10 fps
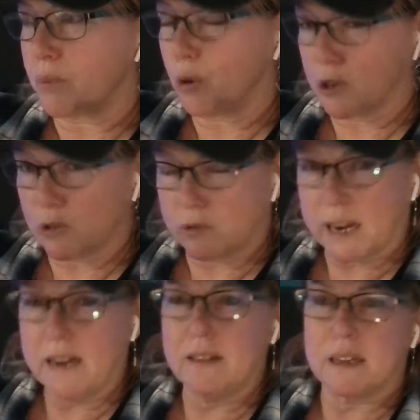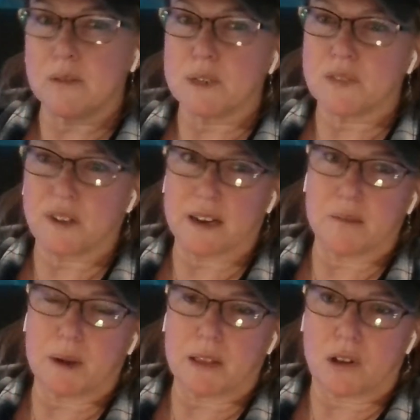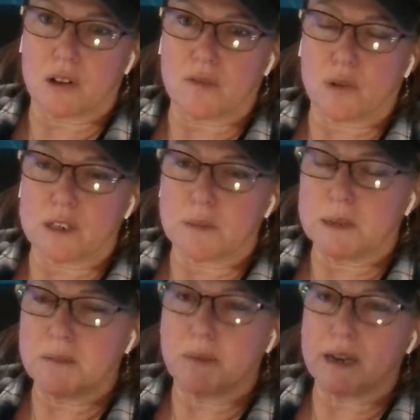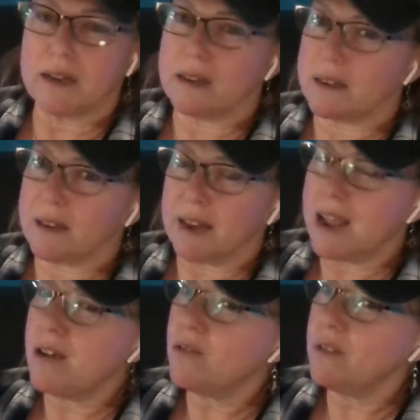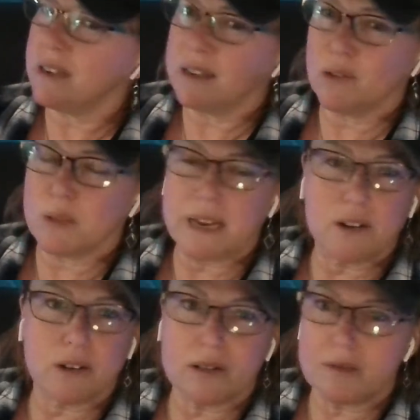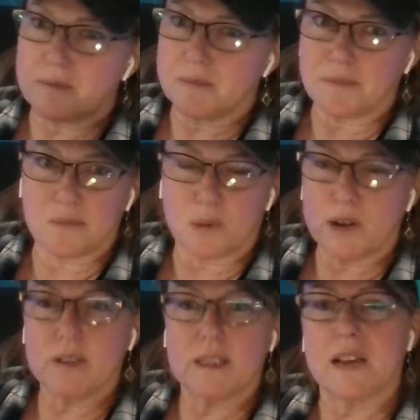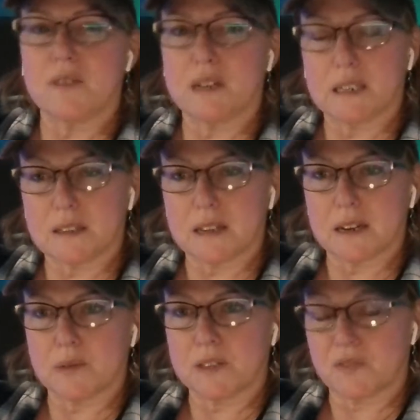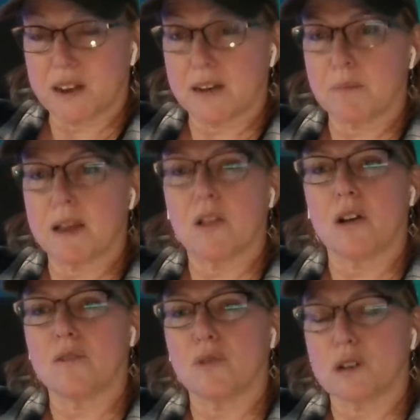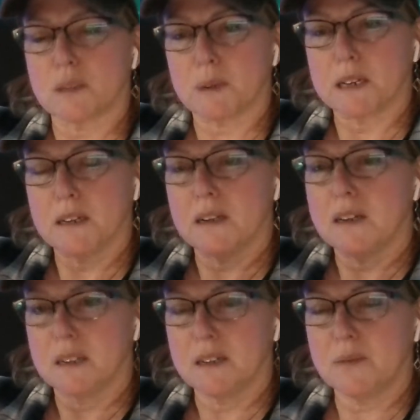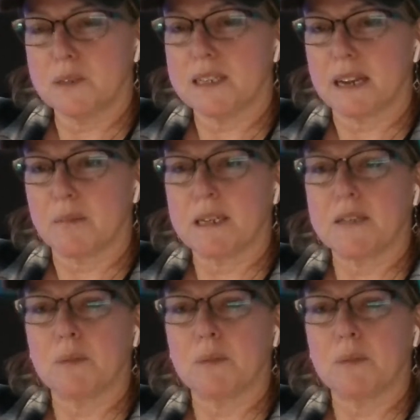portrayed that it was vetted by law enforcement, but now, a year later, where's the evidence that it was vetted by law enforcement? It was Sammy